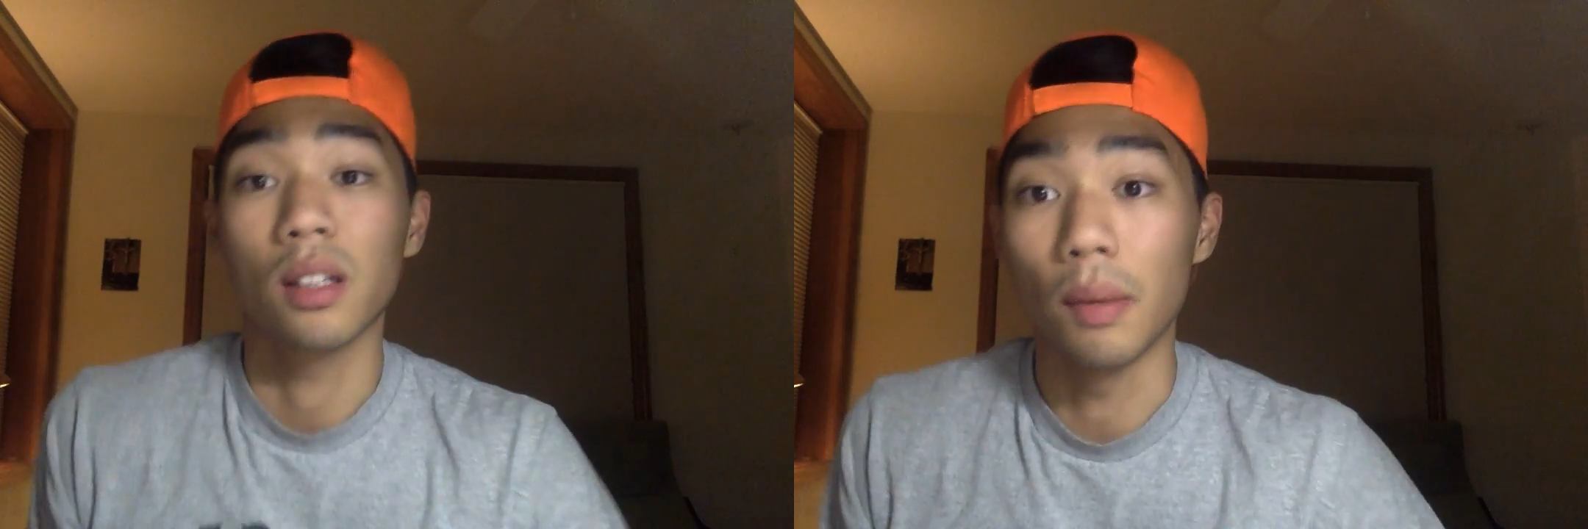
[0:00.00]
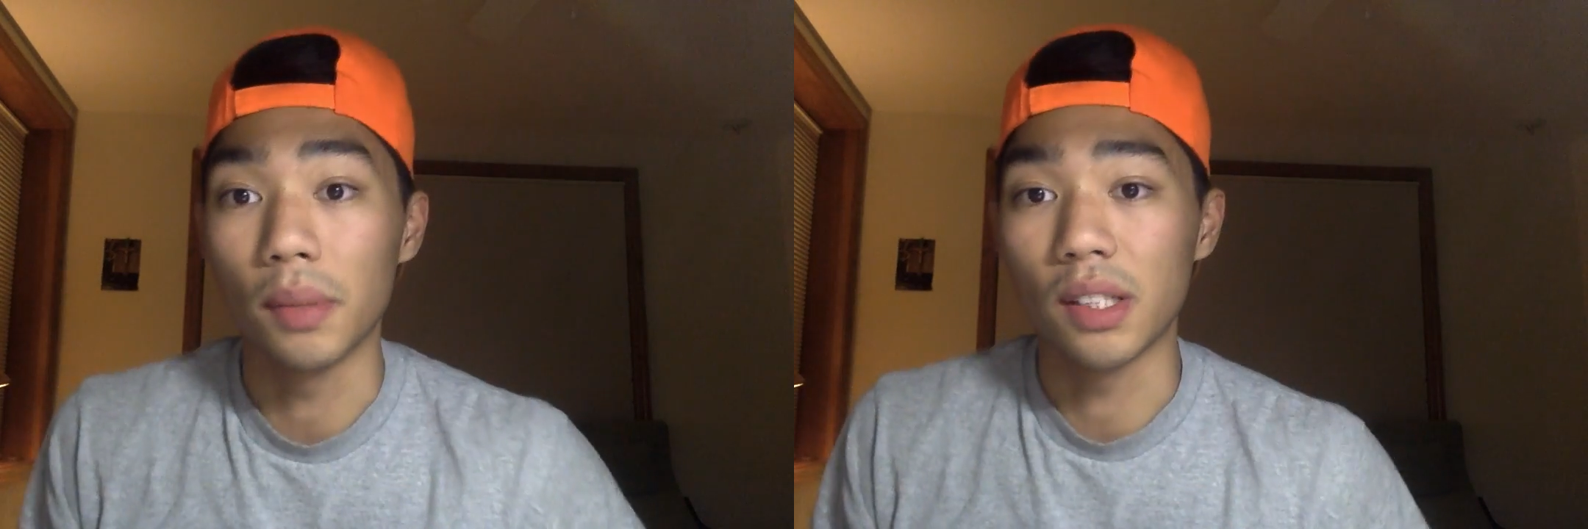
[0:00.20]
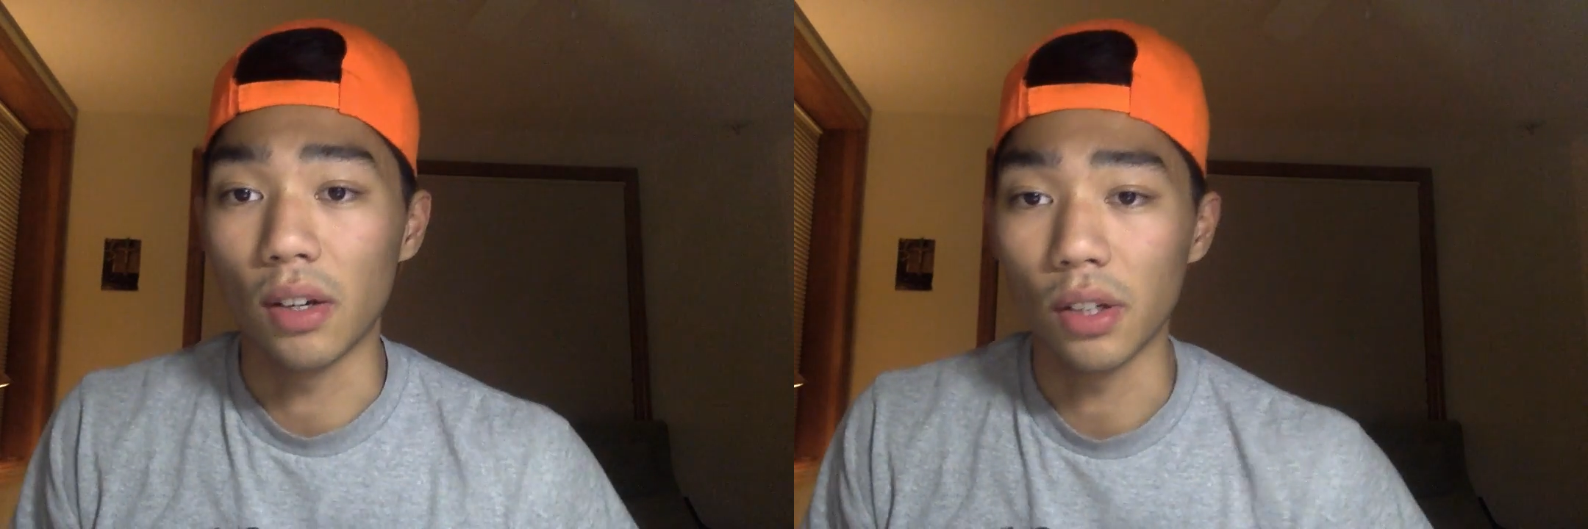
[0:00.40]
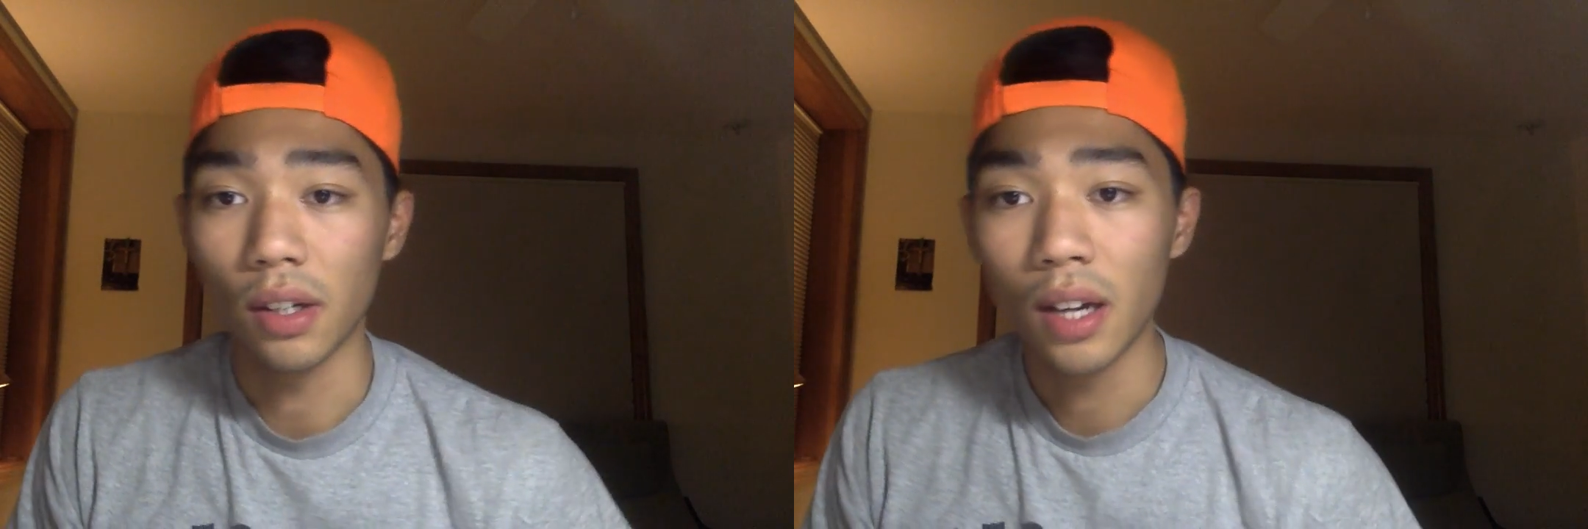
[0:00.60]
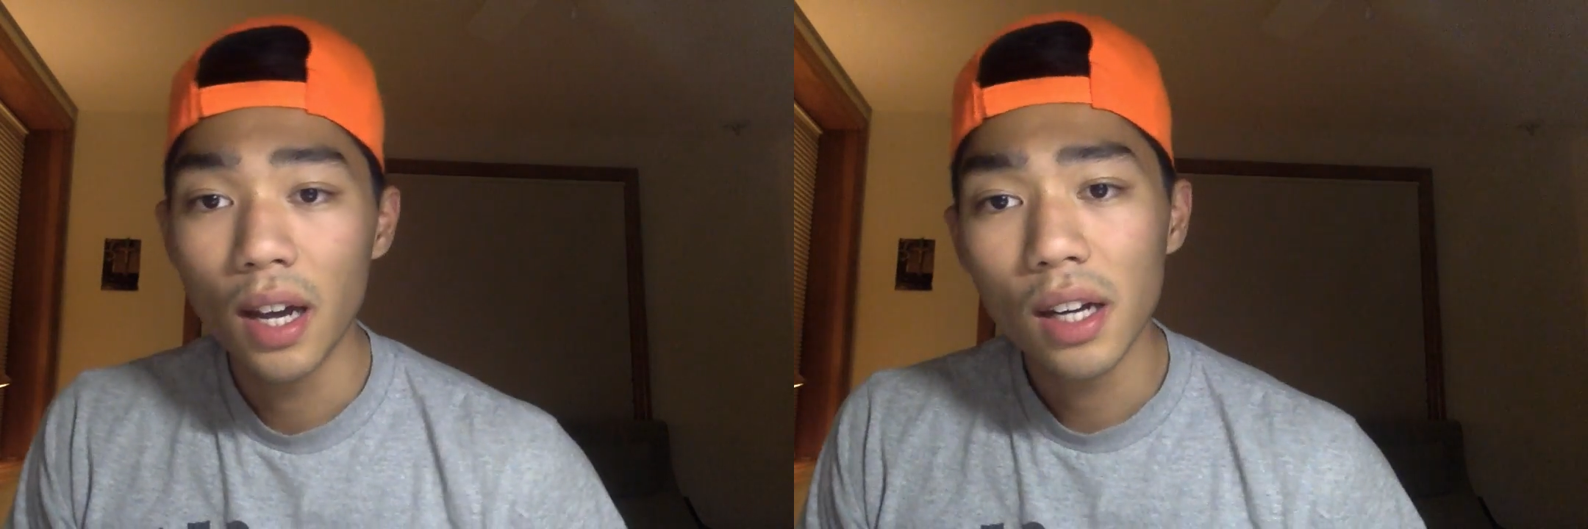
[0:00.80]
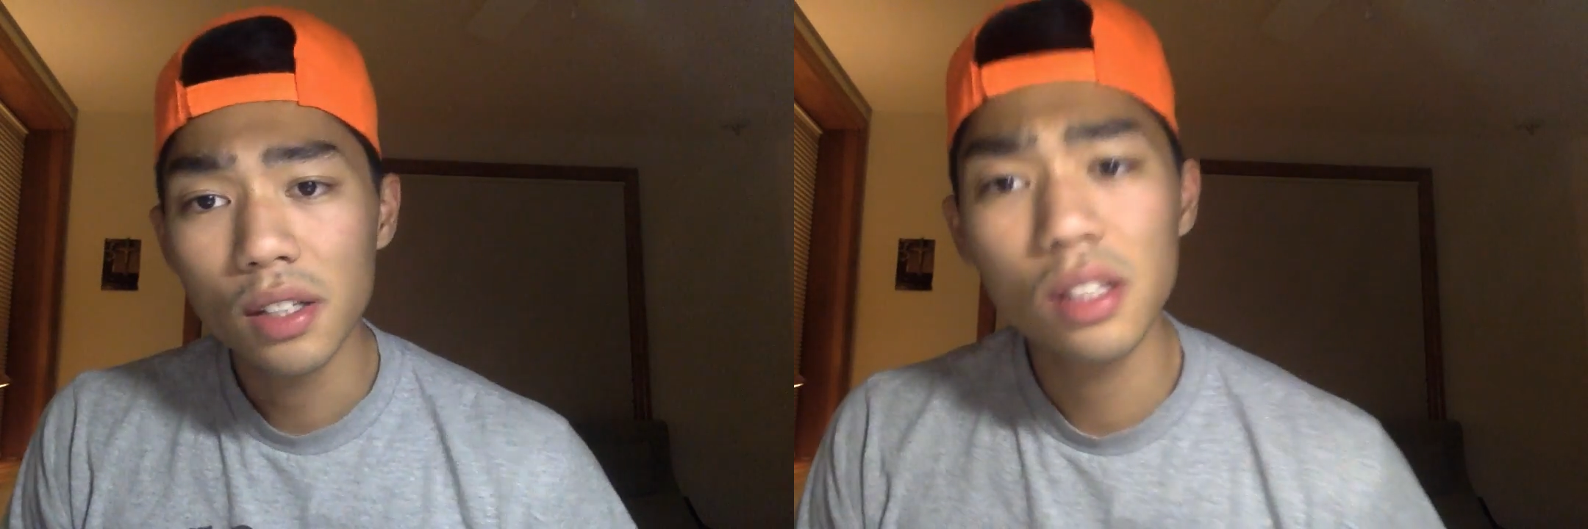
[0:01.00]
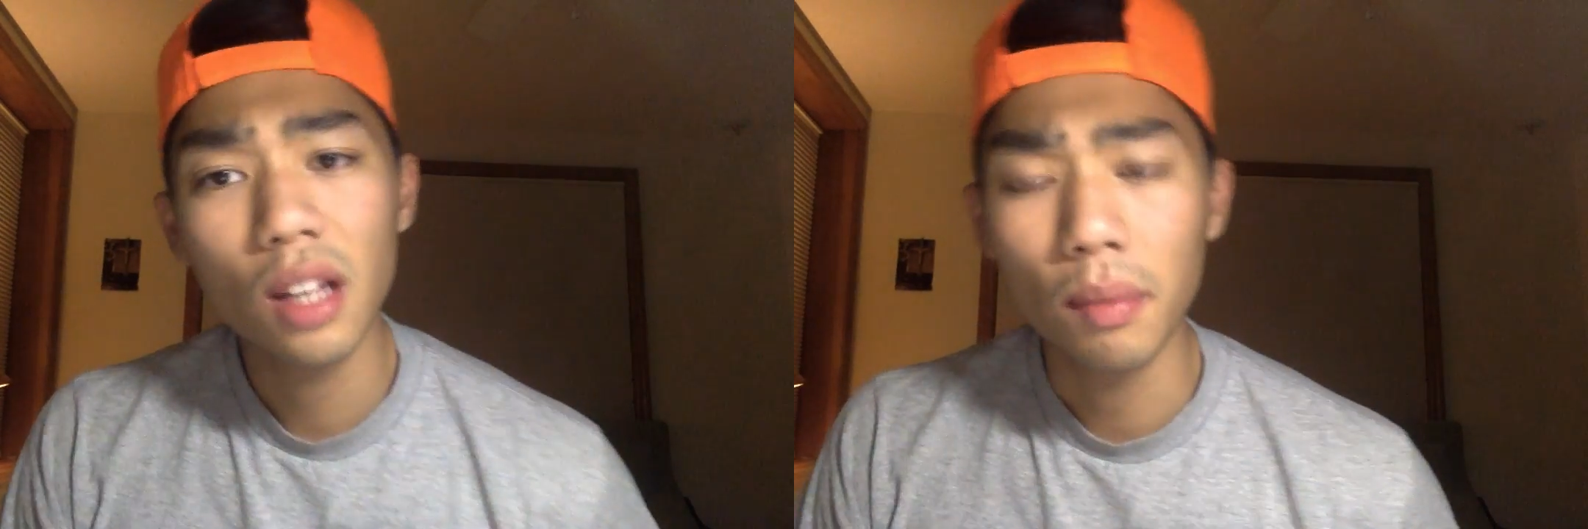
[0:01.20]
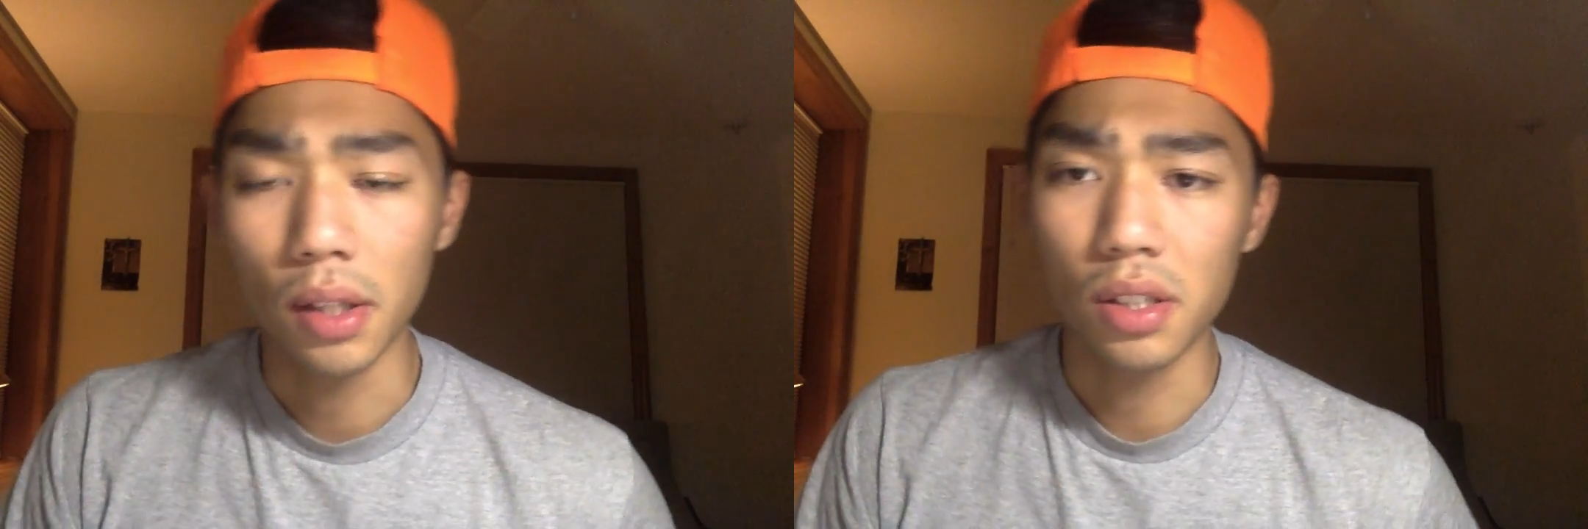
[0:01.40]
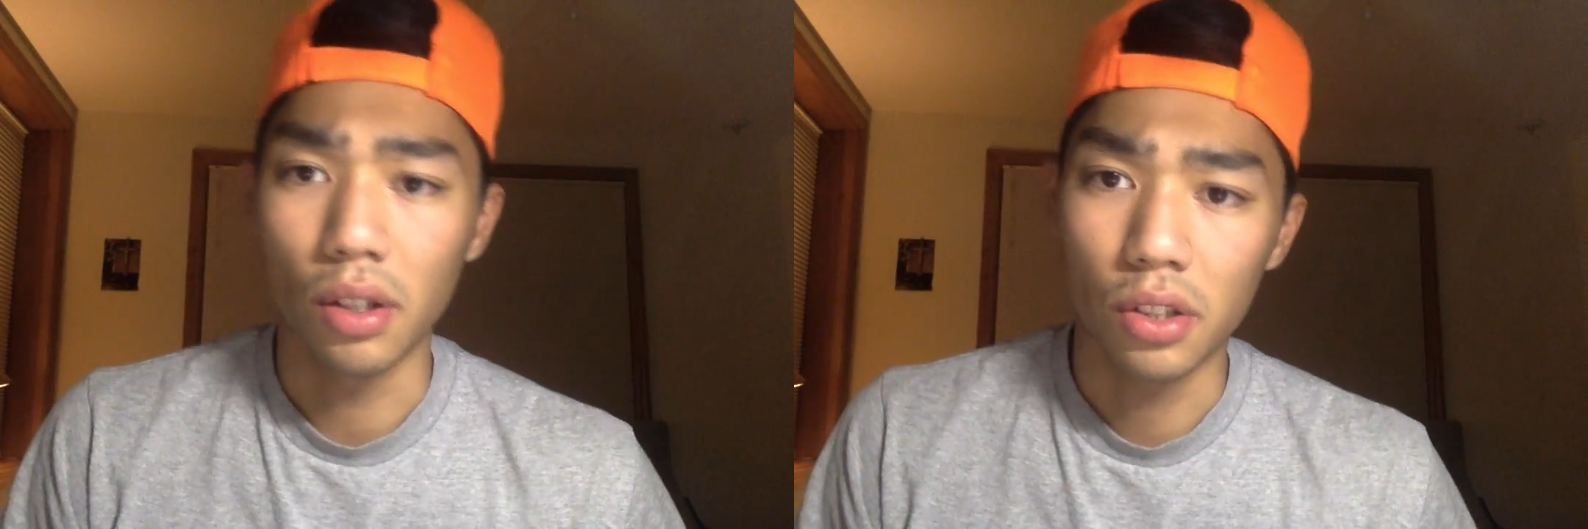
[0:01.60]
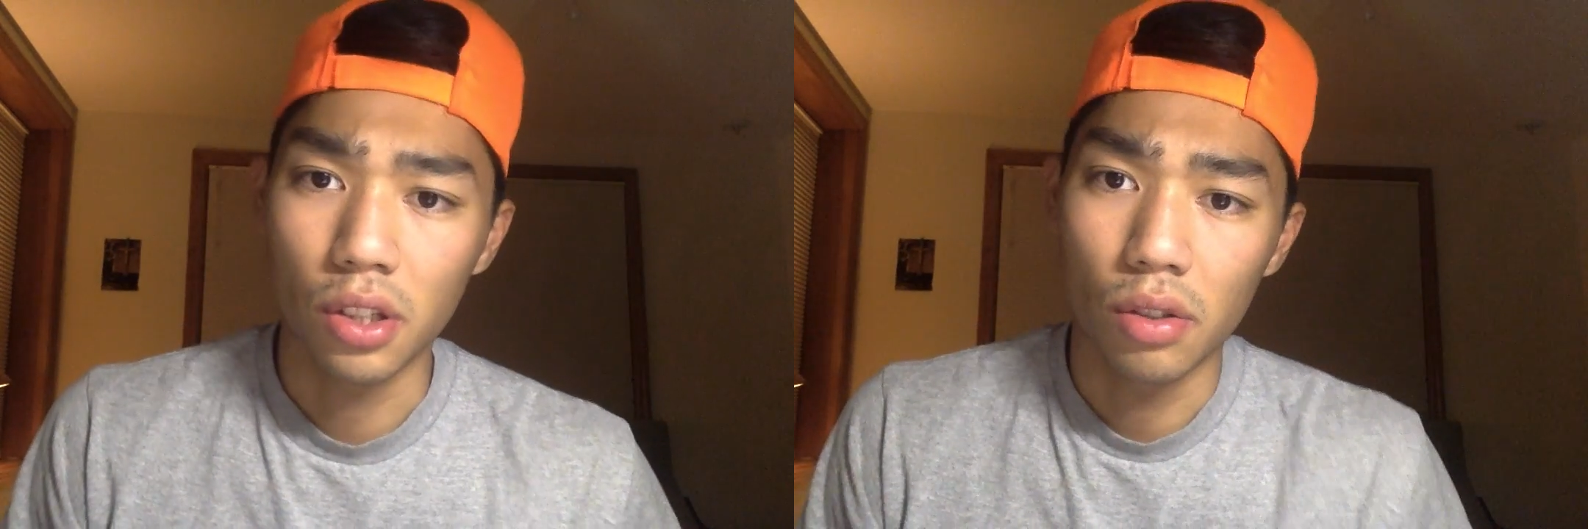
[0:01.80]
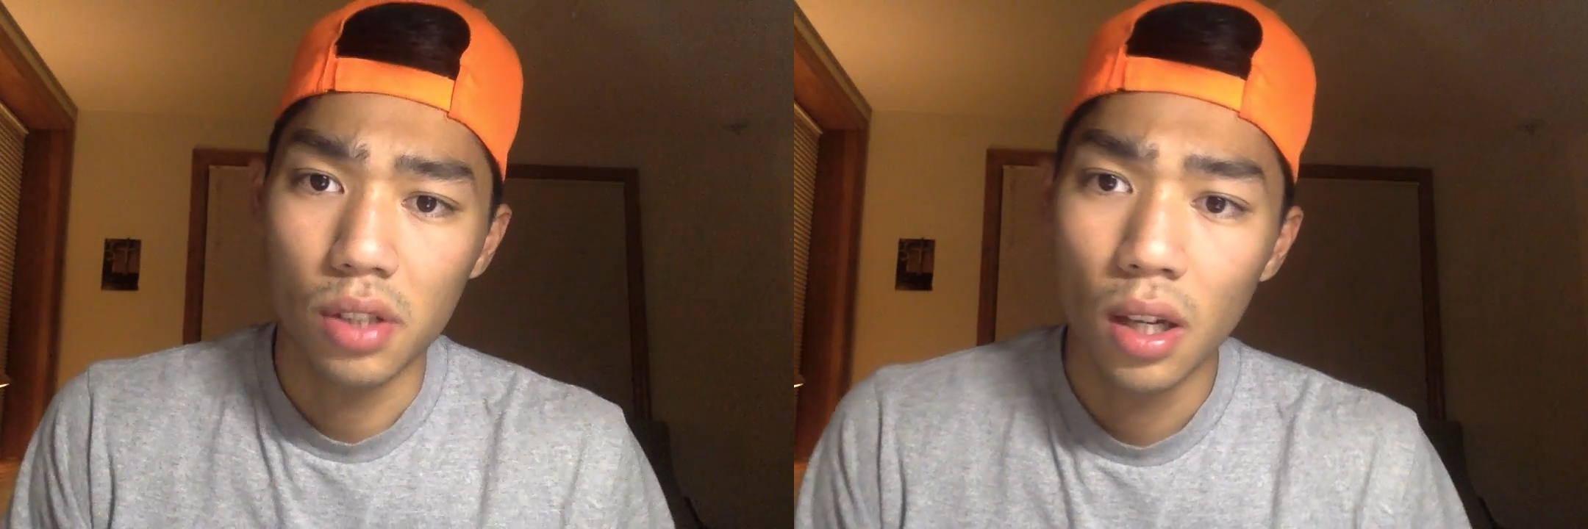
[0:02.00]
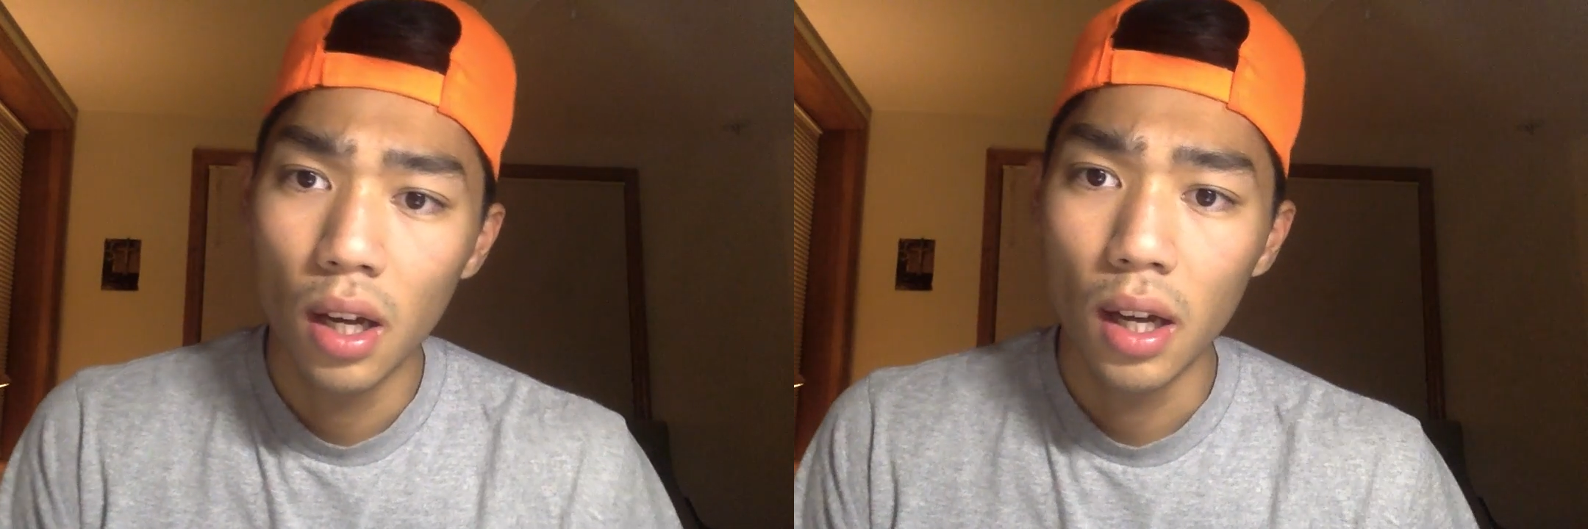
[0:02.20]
let me tell you, here's the thing about selling shoes.